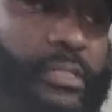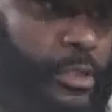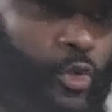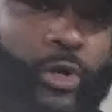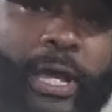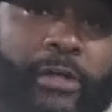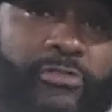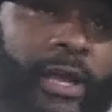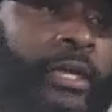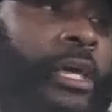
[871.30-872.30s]
the Slaughterhouse,
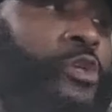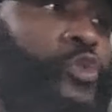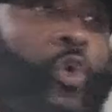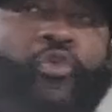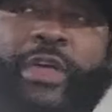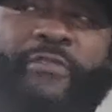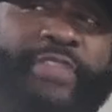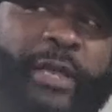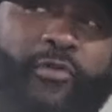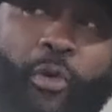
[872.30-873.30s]
right? So if
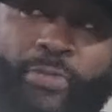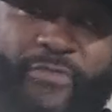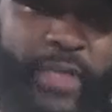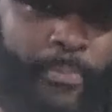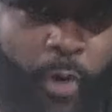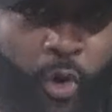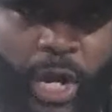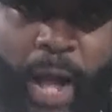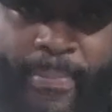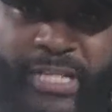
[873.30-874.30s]
they broke
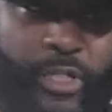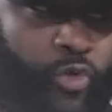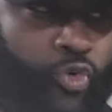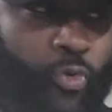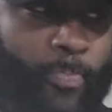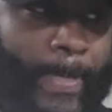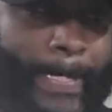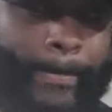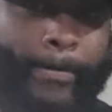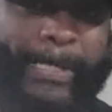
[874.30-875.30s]
up as a group,
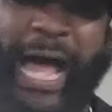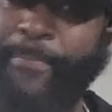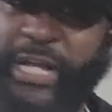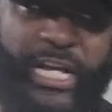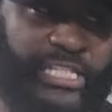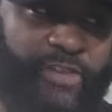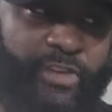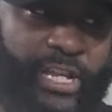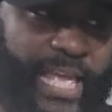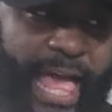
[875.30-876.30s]
not because they
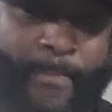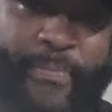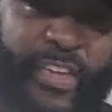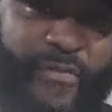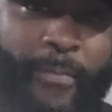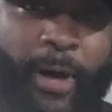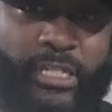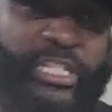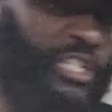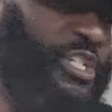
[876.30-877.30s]
really had beef
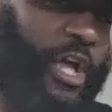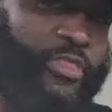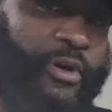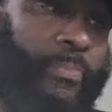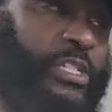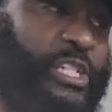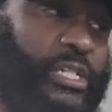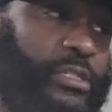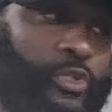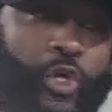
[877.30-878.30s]
amongst each other, but
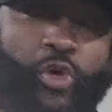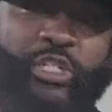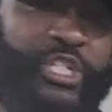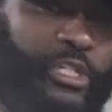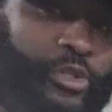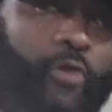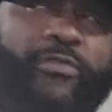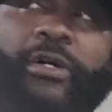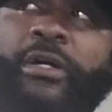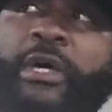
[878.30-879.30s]
just, the shit is
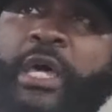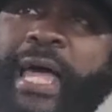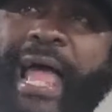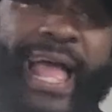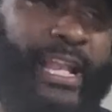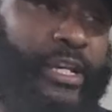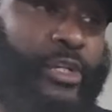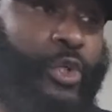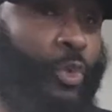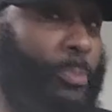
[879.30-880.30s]
over,
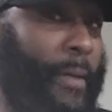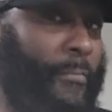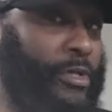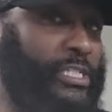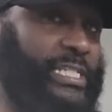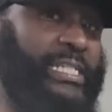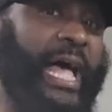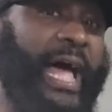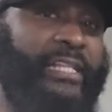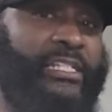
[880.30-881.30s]
and two members
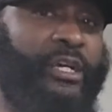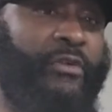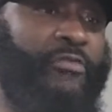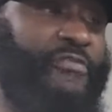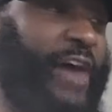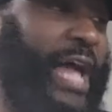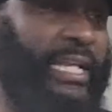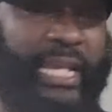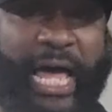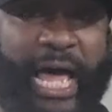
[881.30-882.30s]
decide to
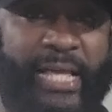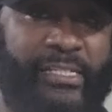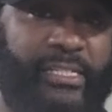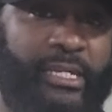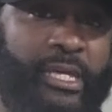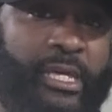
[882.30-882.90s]
revitalize,